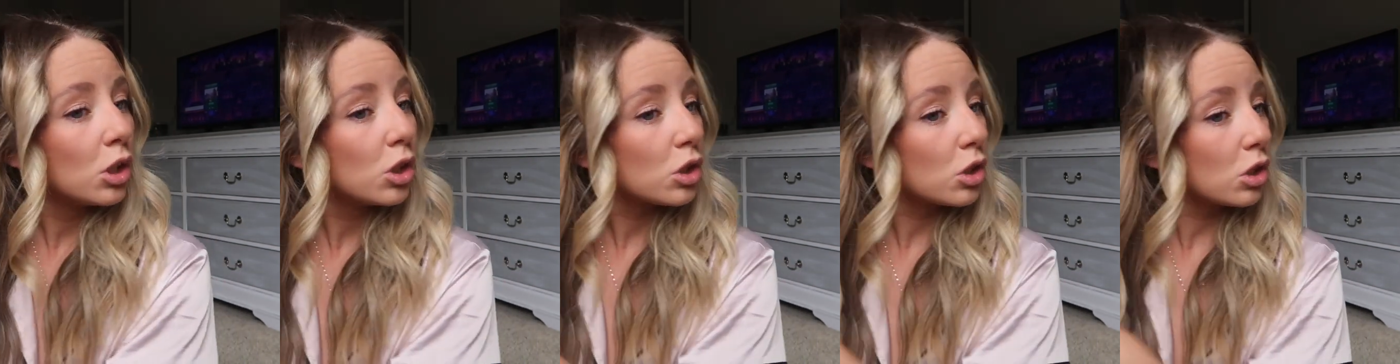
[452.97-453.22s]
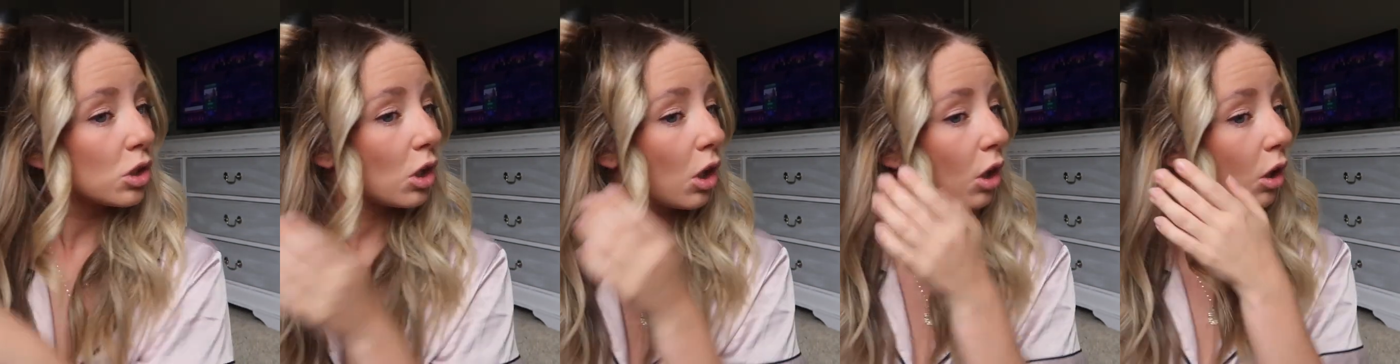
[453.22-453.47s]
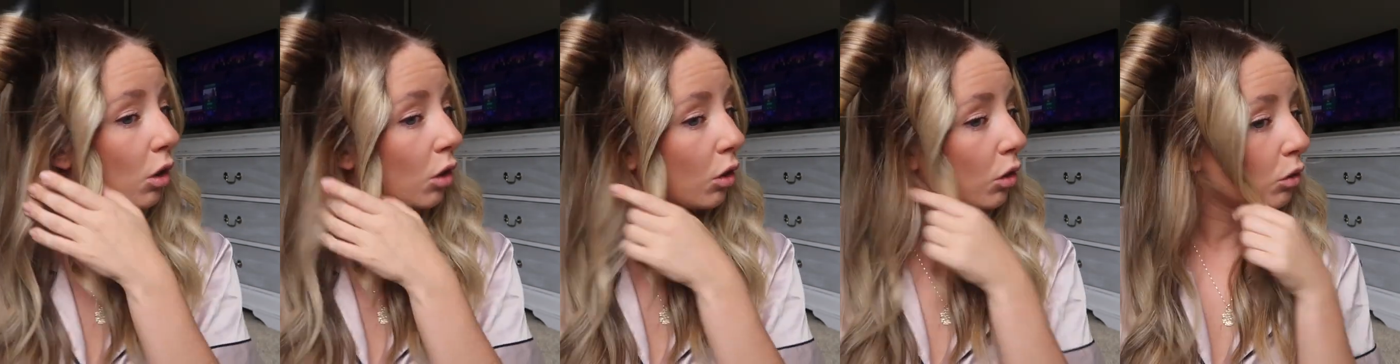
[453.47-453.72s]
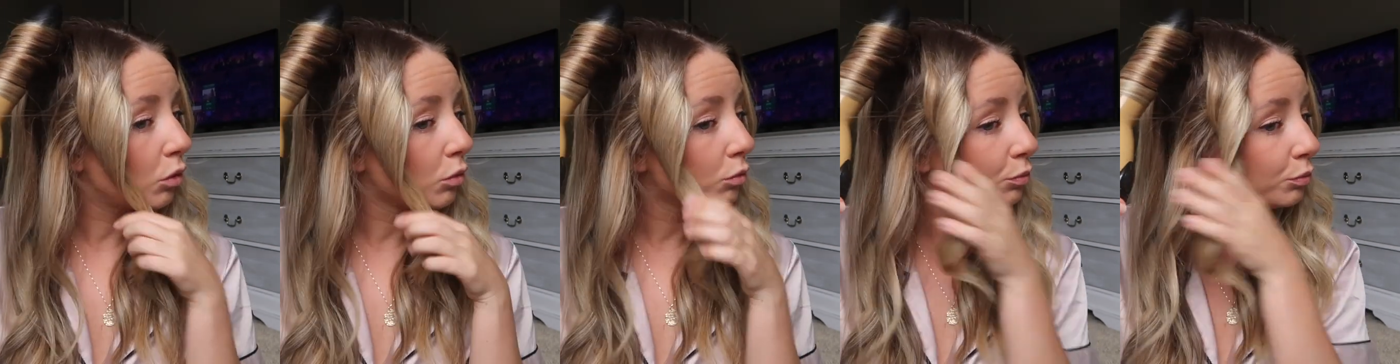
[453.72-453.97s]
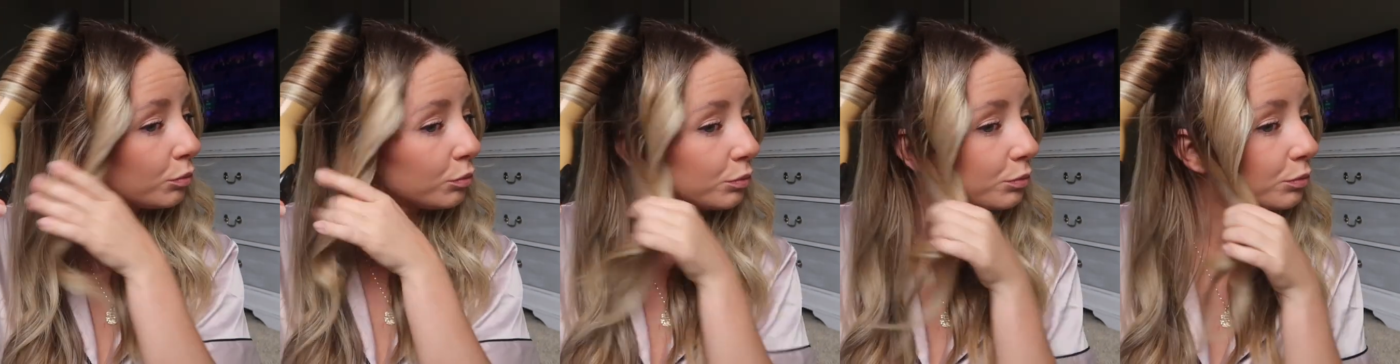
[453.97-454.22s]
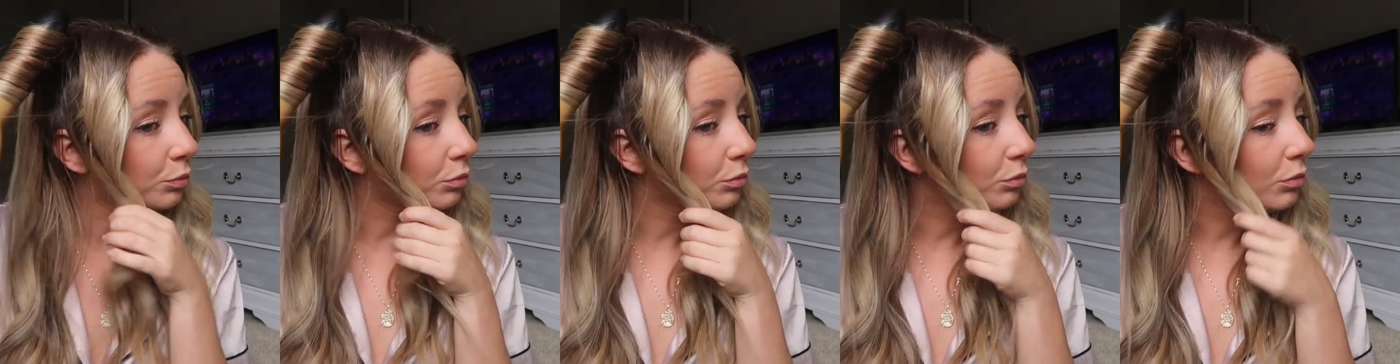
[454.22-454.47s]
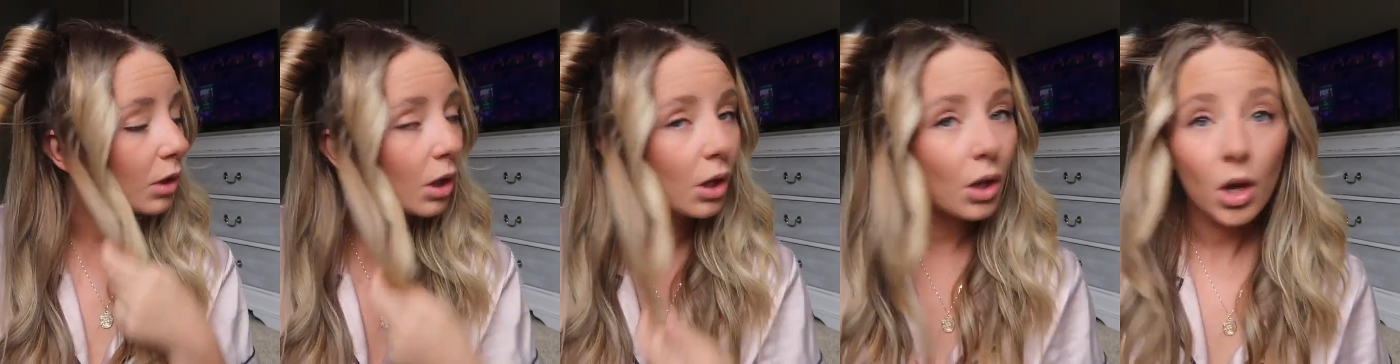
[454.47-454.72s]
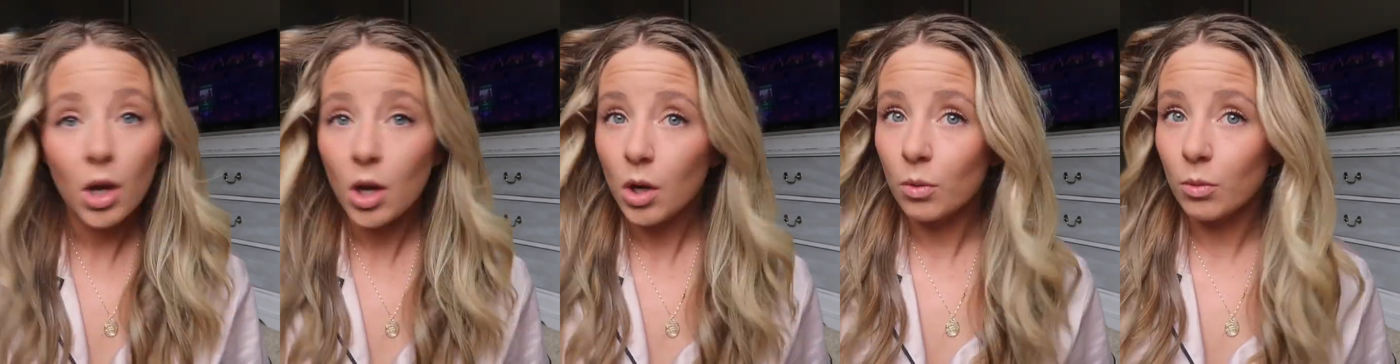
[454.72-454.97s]
So
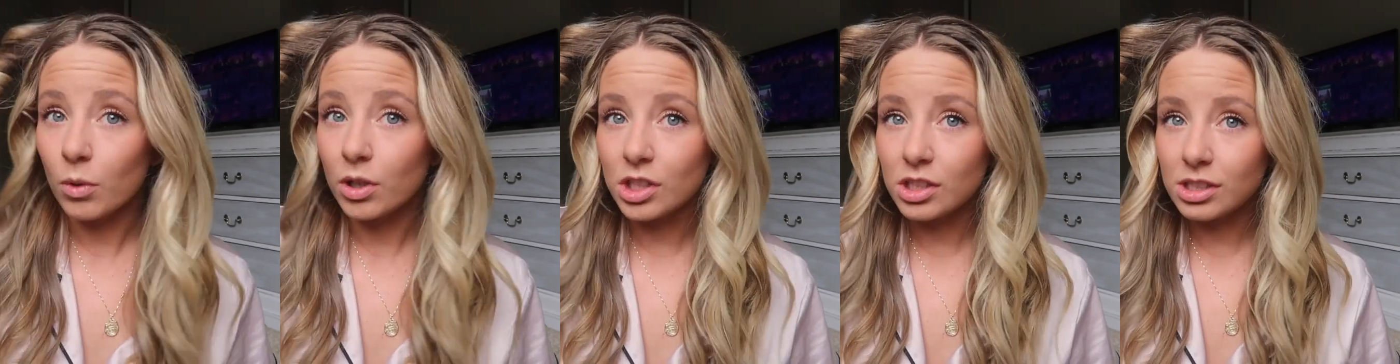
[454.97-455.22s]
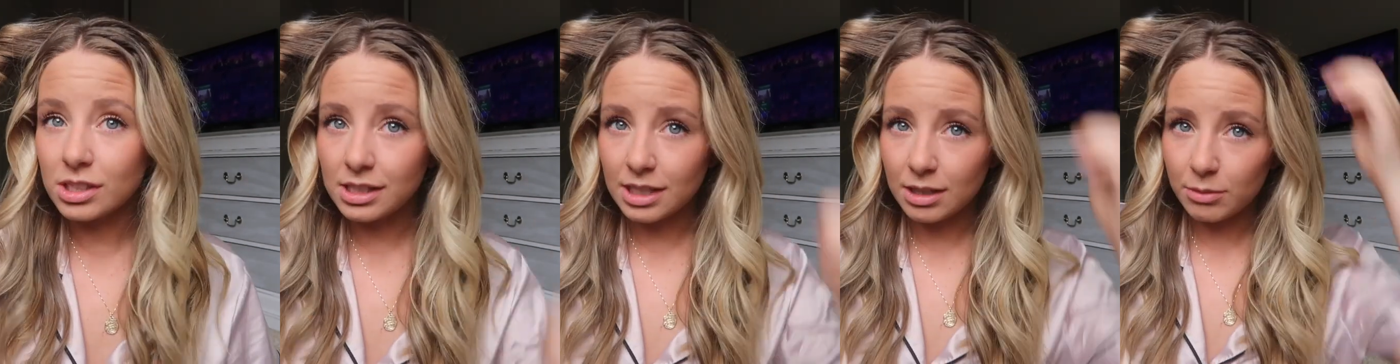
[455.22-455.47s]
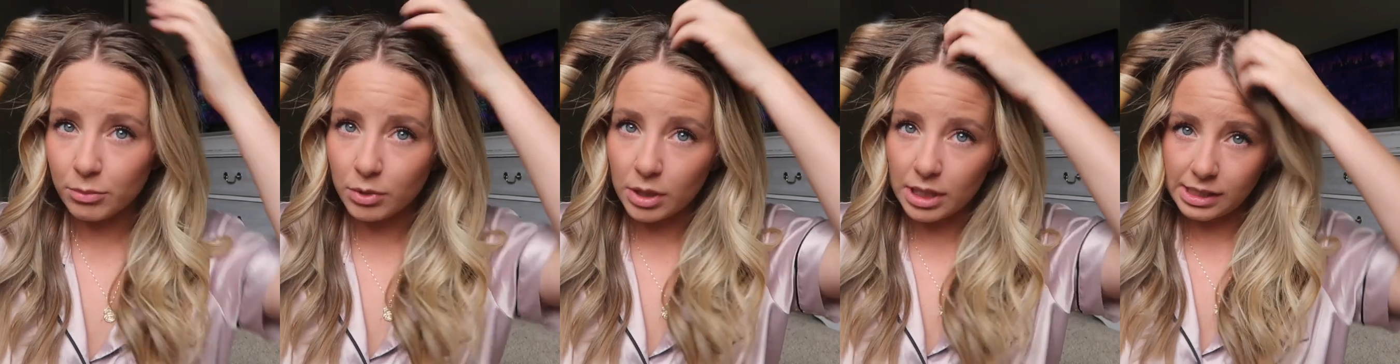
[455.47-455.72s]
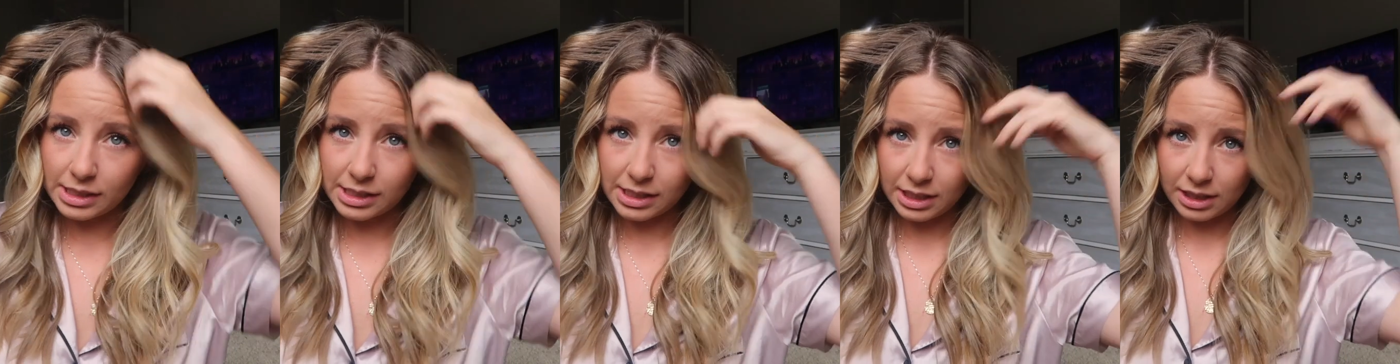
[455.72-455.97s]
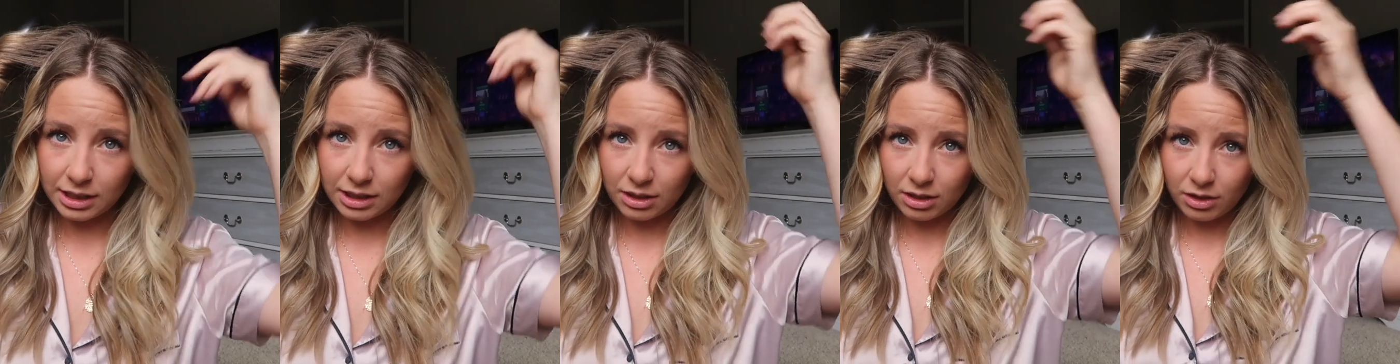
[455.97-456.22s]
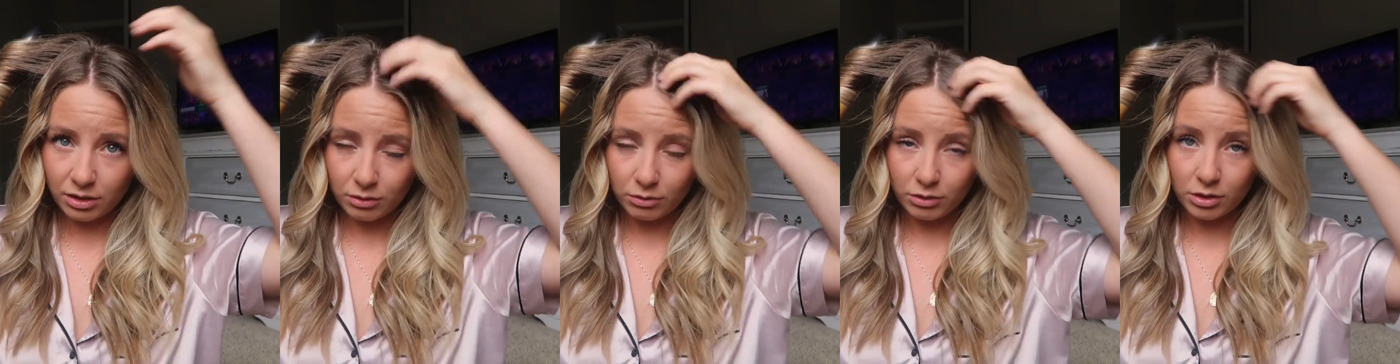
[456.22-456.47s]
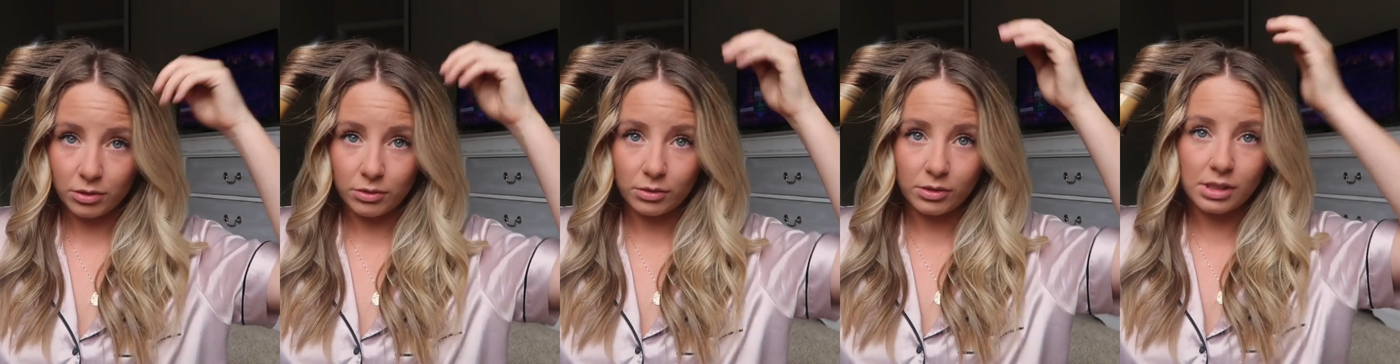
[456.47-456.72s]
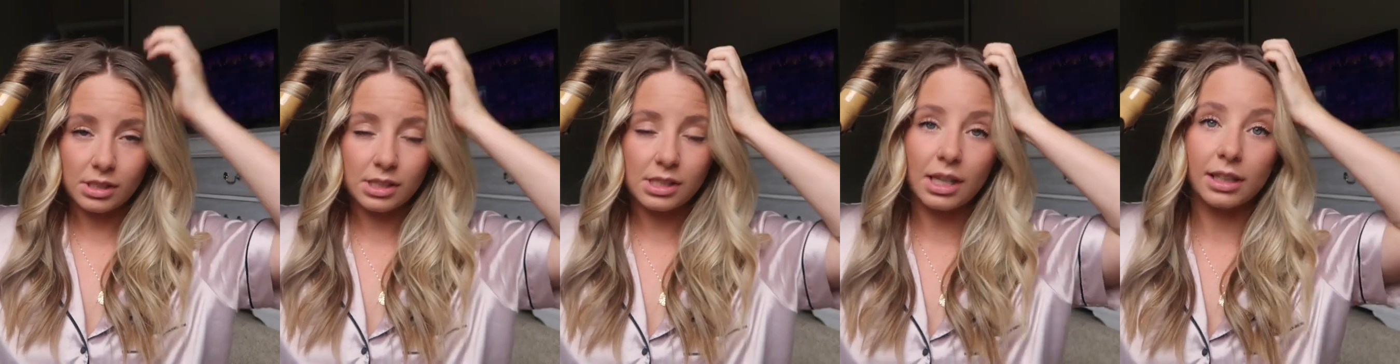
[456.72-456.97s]
we're just embracing the
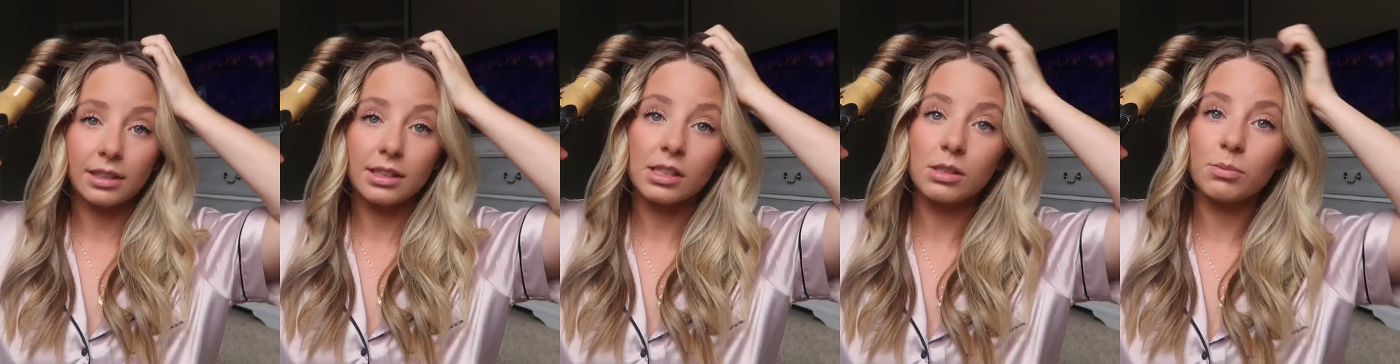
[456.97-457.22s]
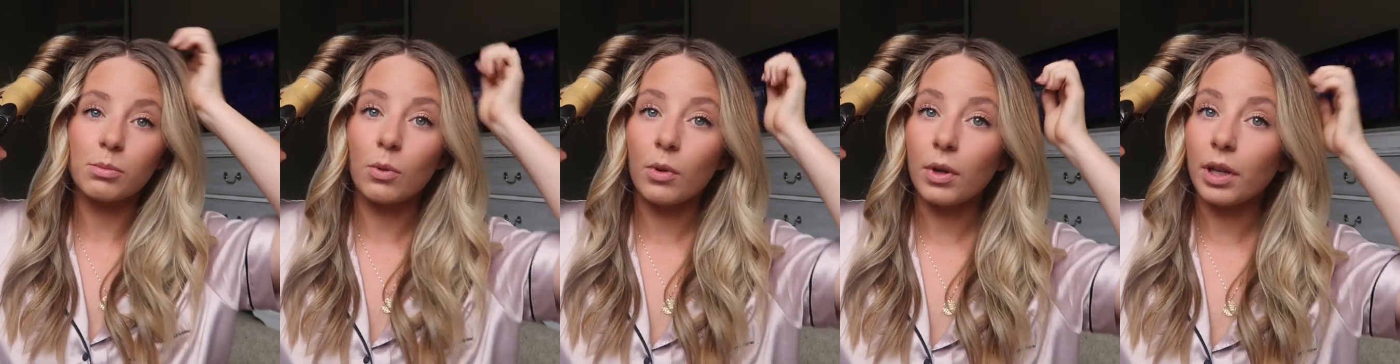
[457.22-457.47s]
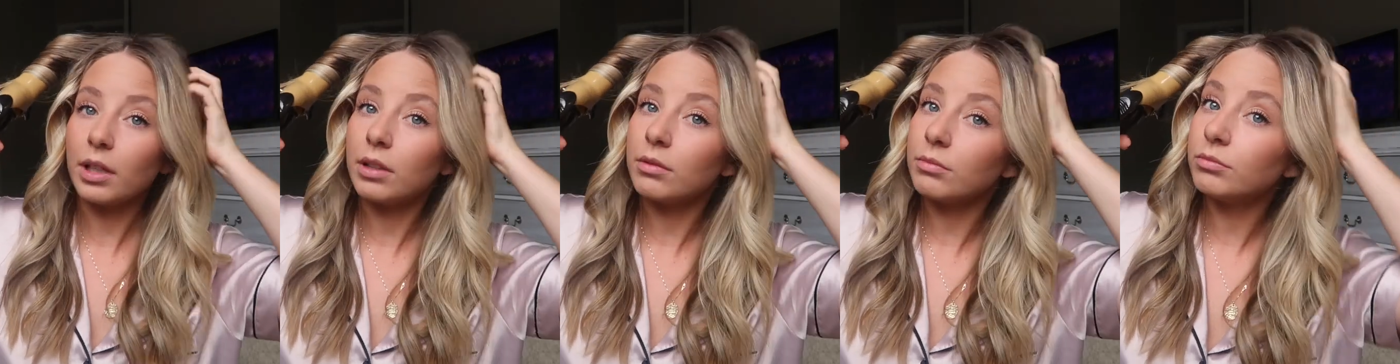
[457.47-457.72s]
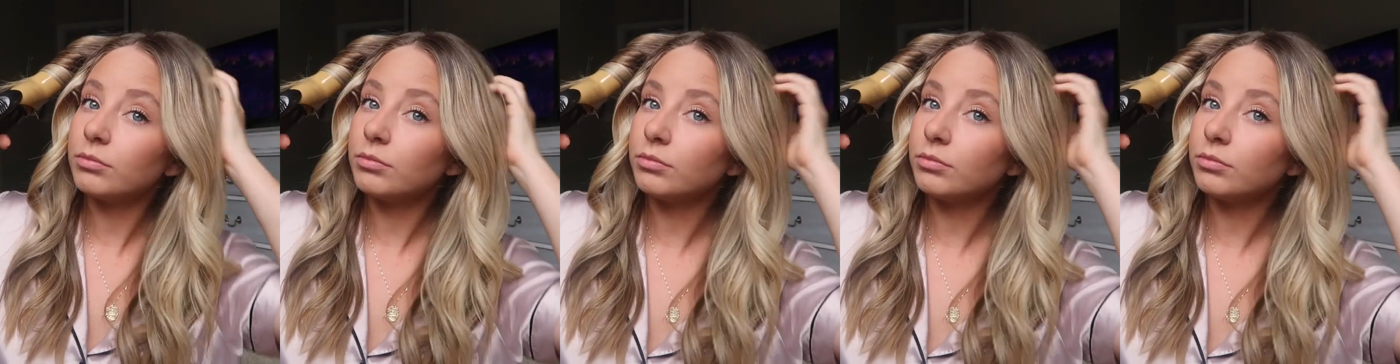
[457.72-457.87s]
roots at this point.